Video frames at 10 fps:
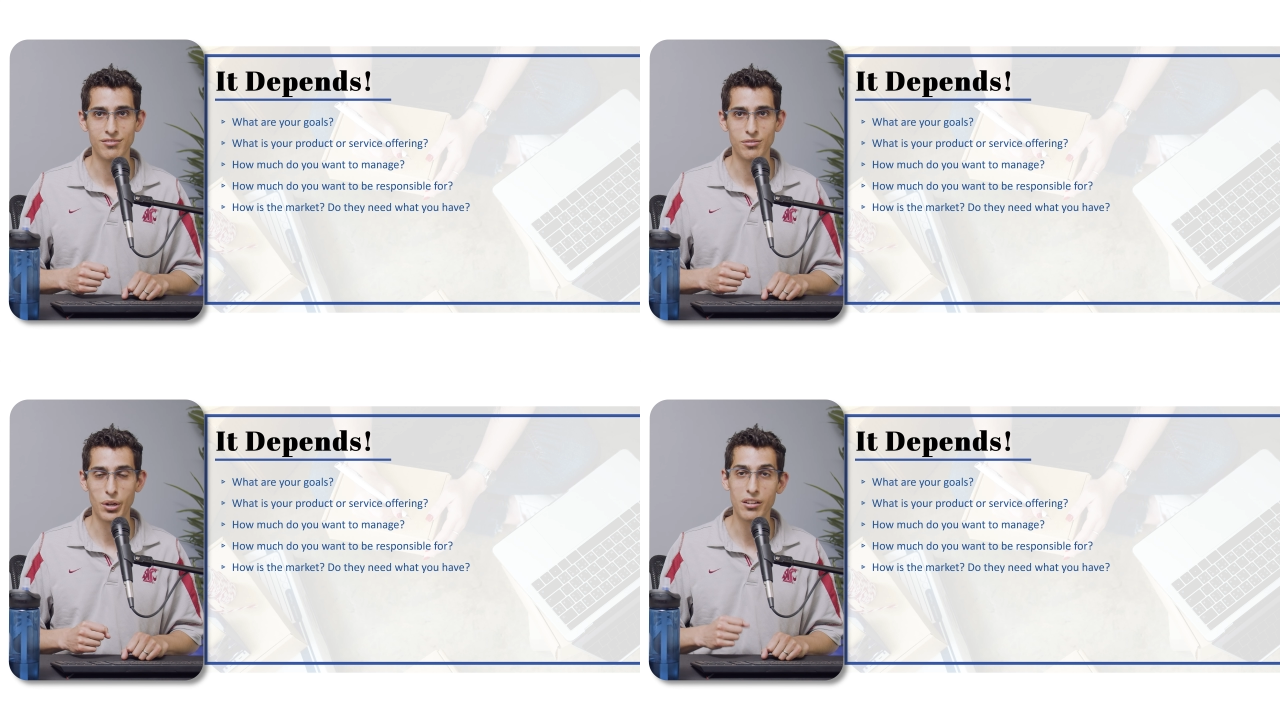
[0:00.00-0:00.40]

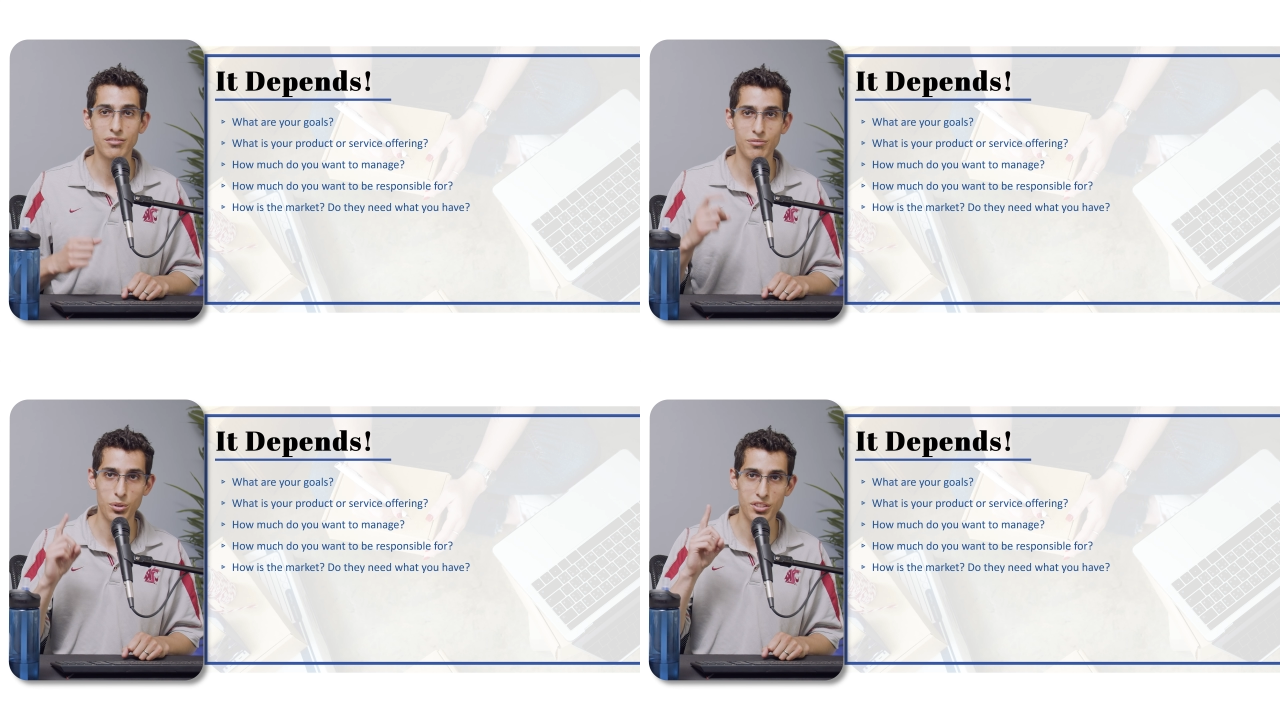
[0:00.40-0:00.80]
Well,
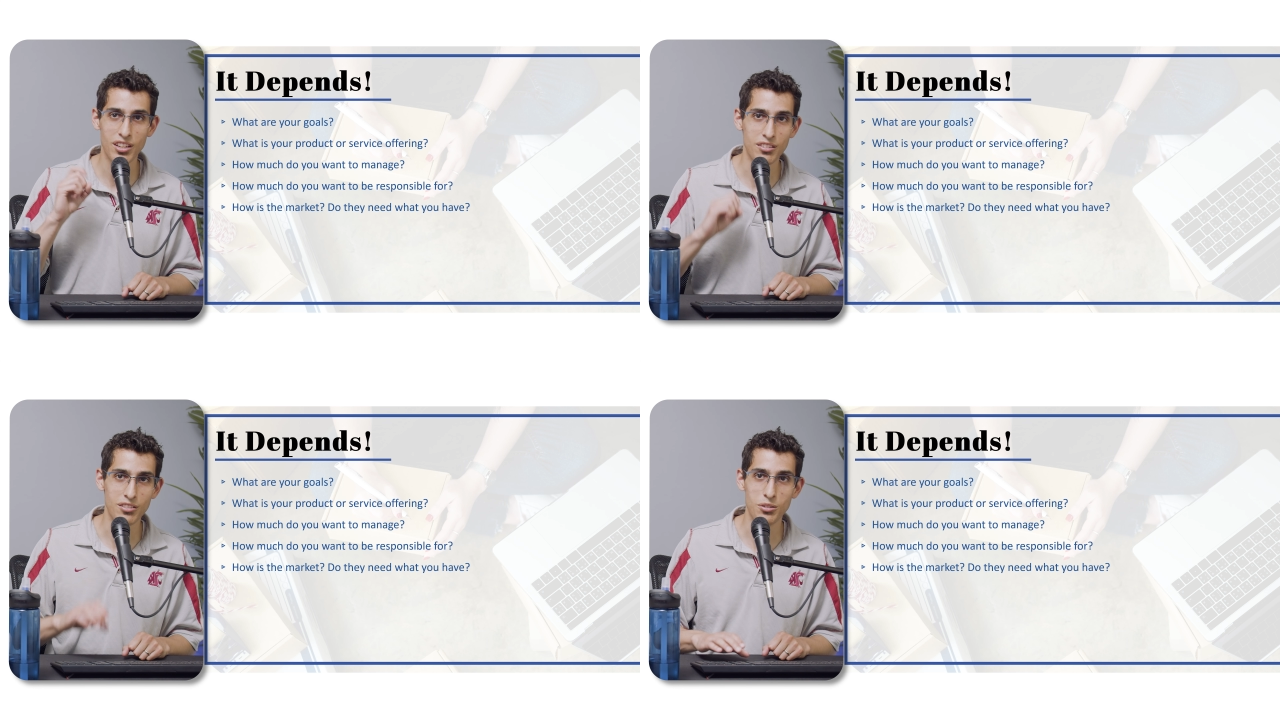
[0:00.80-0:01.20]
once
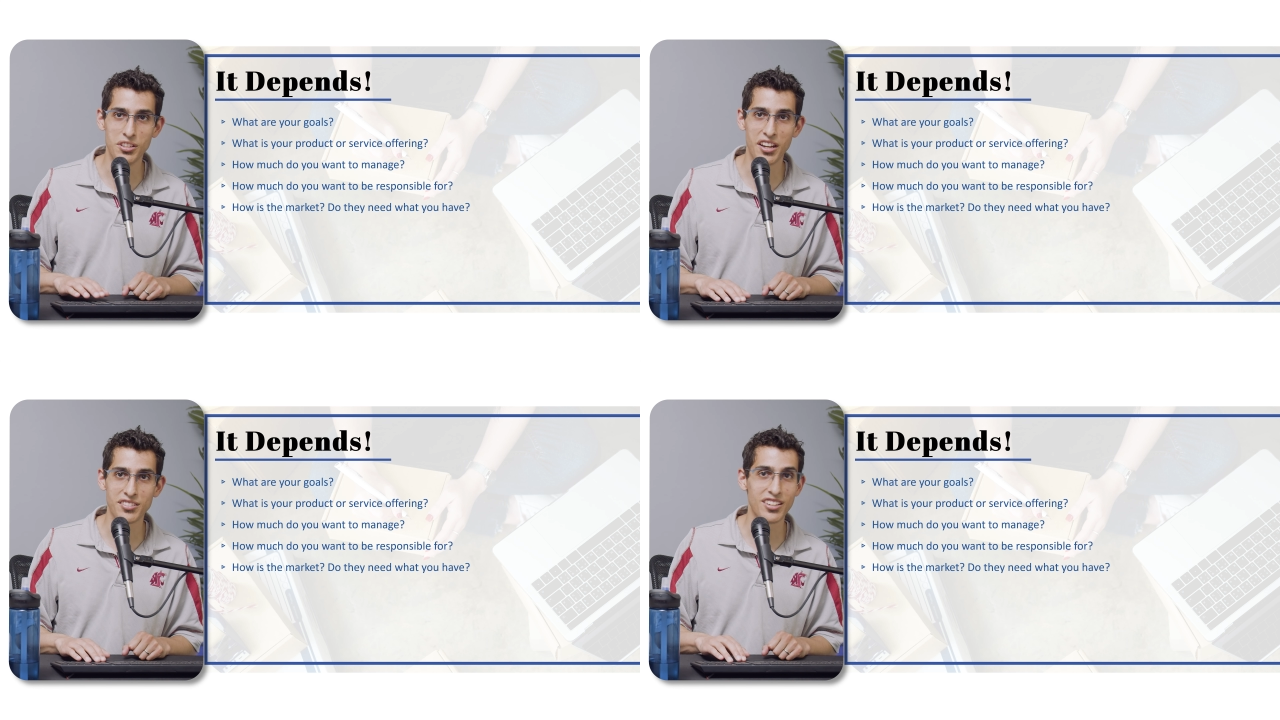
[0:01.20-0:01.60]
again, you did
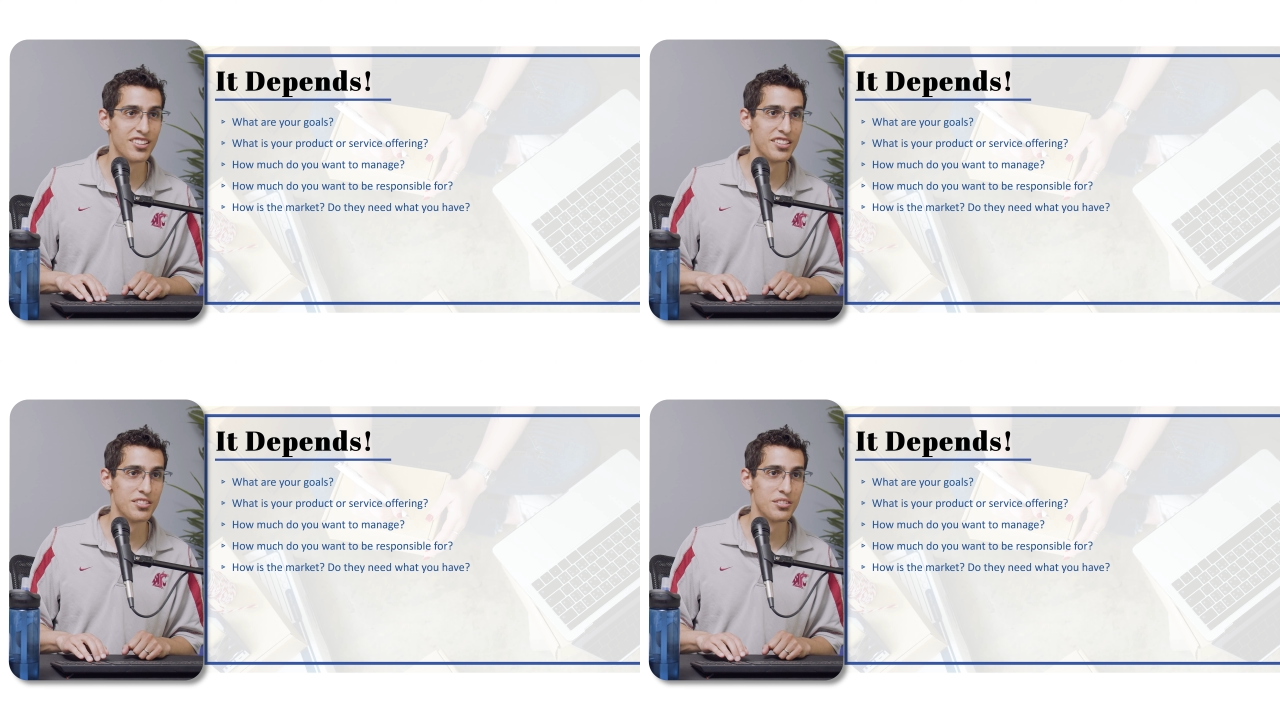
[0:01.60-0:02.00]
not sign a
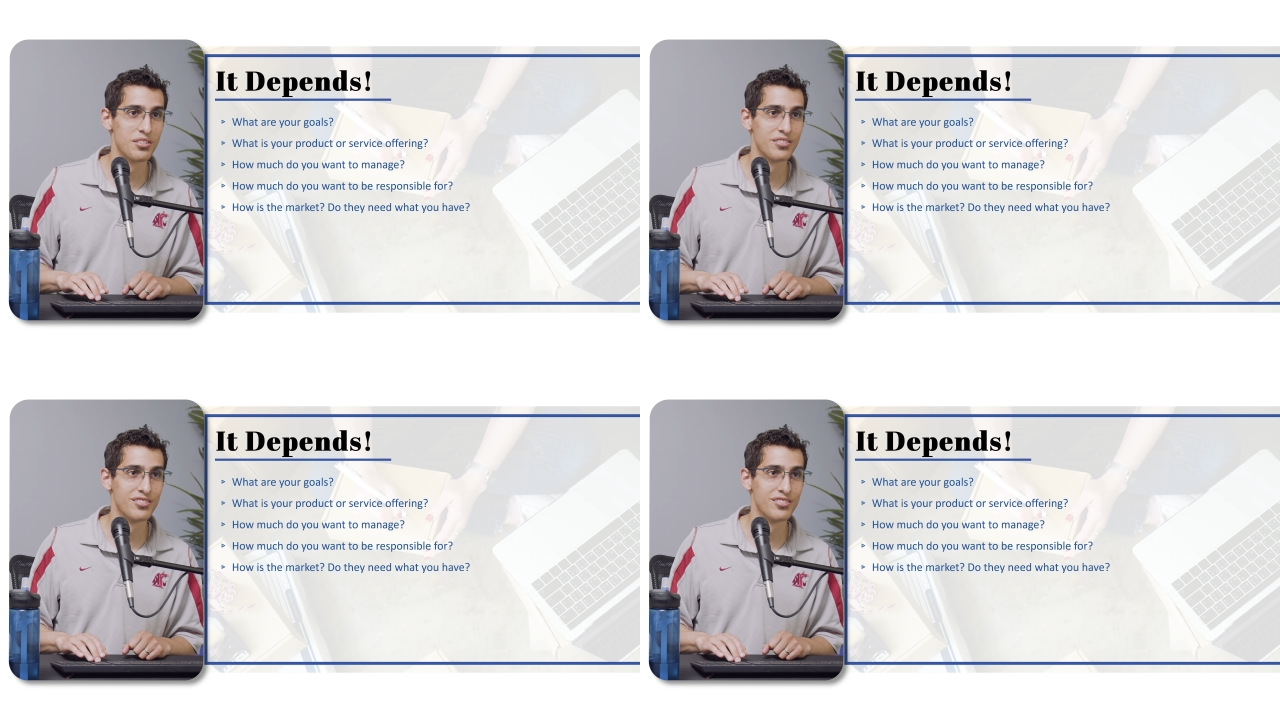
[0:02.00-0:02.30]
lease.